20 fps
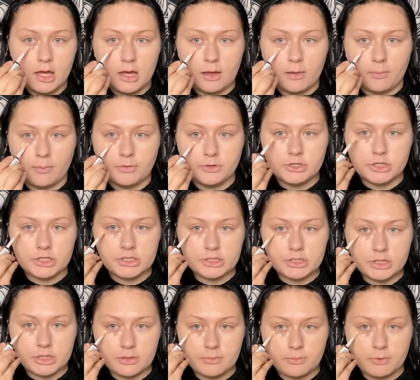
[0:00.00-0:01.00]
I'm just
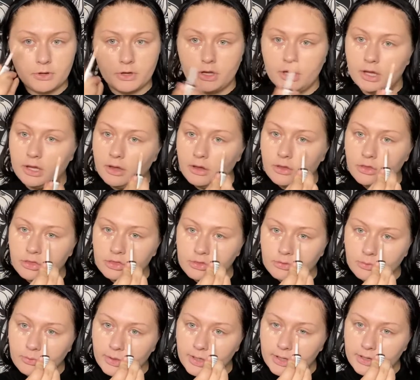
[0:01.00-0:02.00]
gonna put
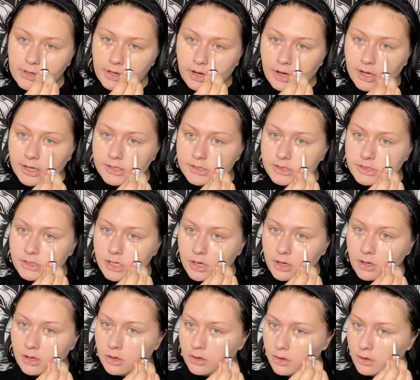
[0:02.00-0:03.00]
three dots
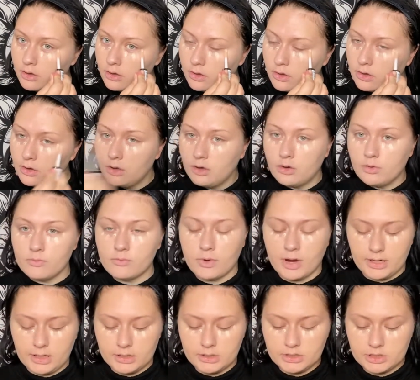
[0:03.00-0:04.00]

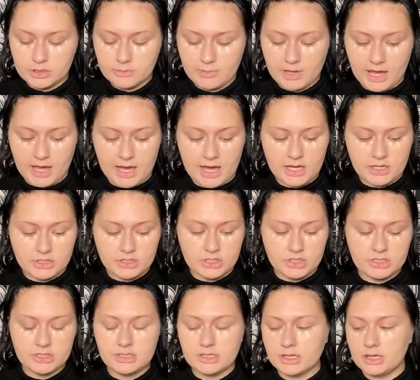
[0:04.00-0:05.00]
right under my eyes
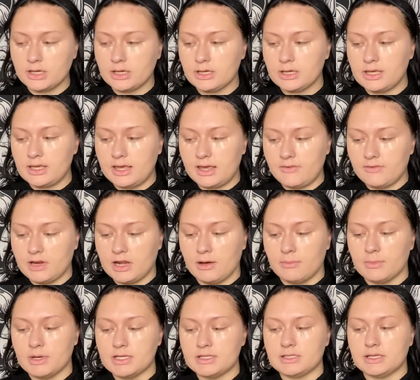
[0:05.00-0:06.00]
just to even out
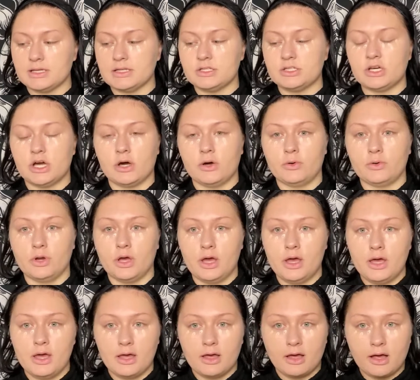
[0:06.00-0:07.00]
my skin tone,
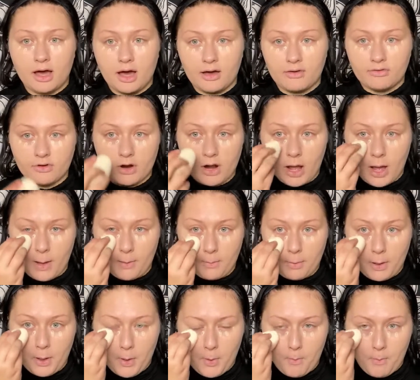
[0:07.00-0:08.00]
cover up
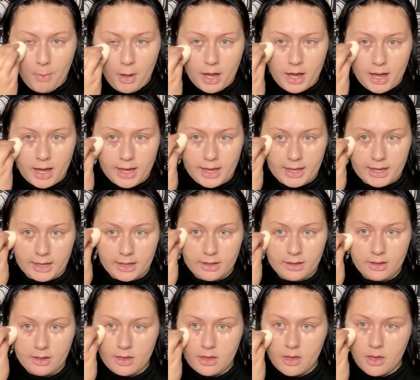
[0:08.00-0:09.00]
my
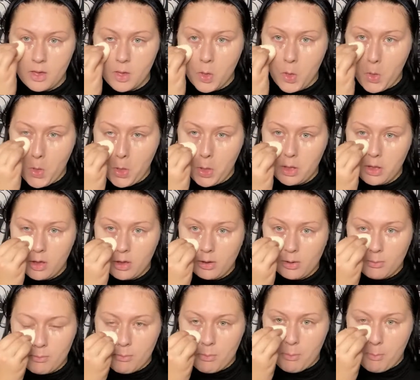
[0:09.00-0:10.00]

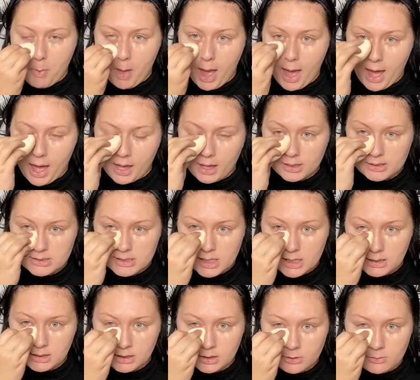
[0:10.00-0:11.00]
bags a
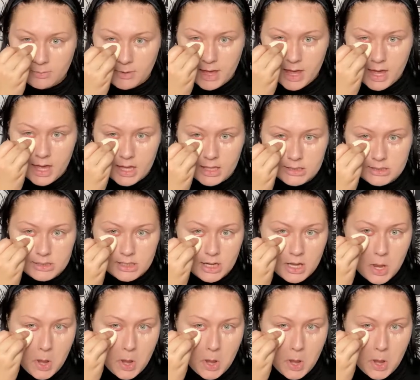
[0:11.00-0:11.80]
little bit,